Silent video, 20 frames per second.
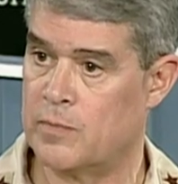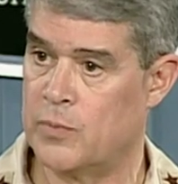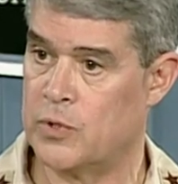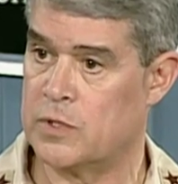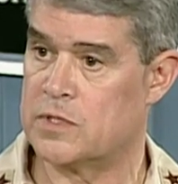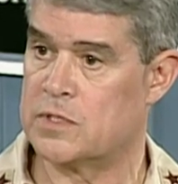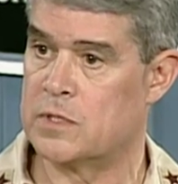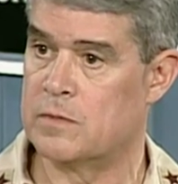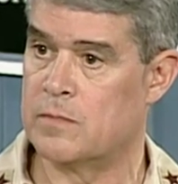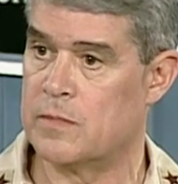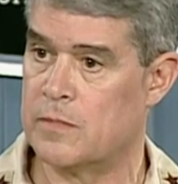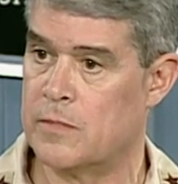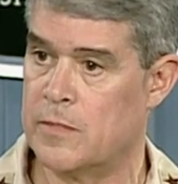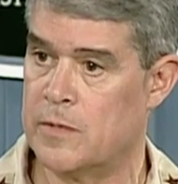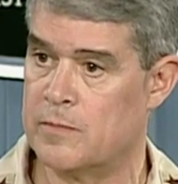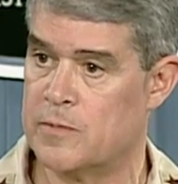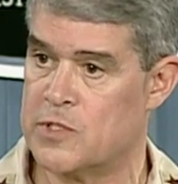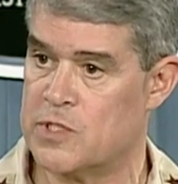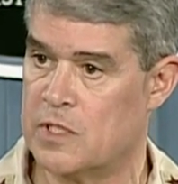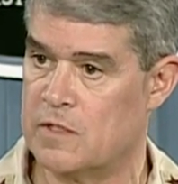puts them,
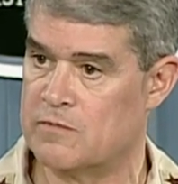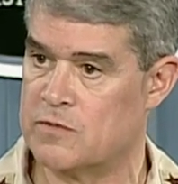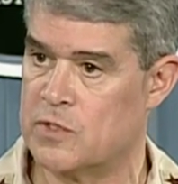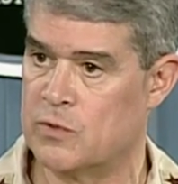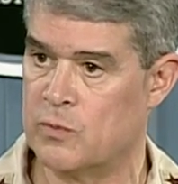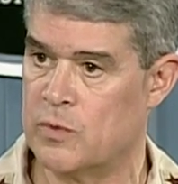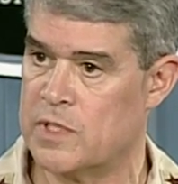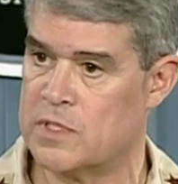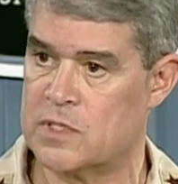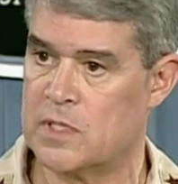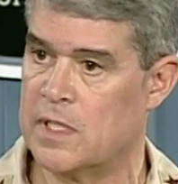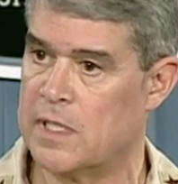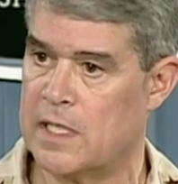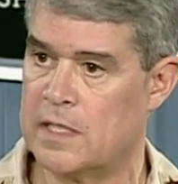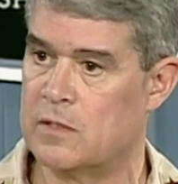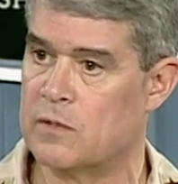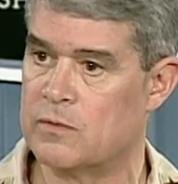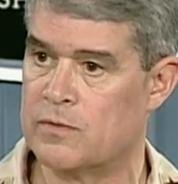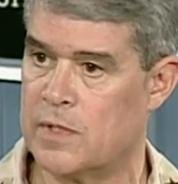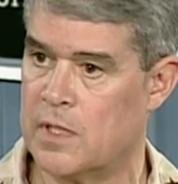themselves at risk, and I
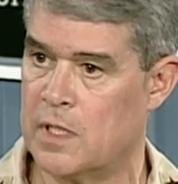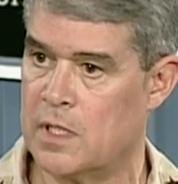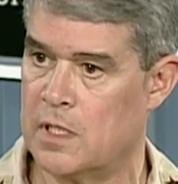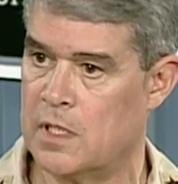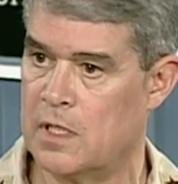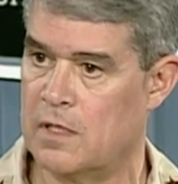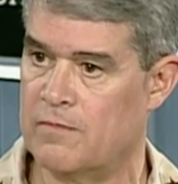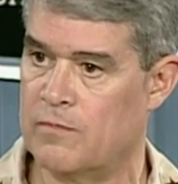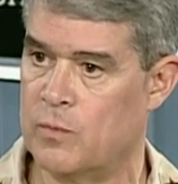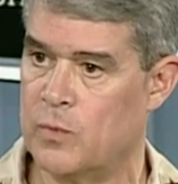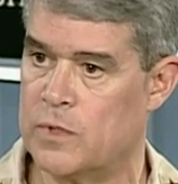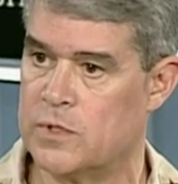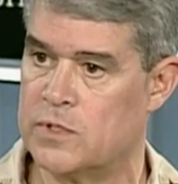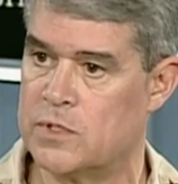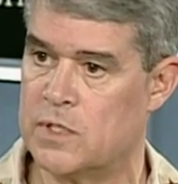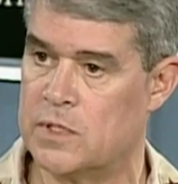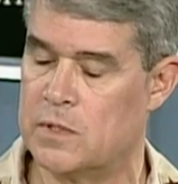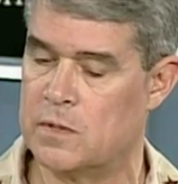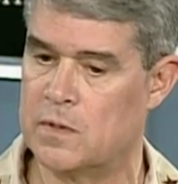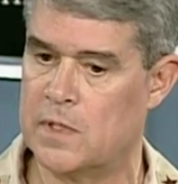don't think any of them wish
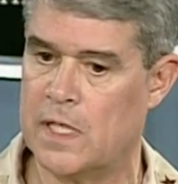to do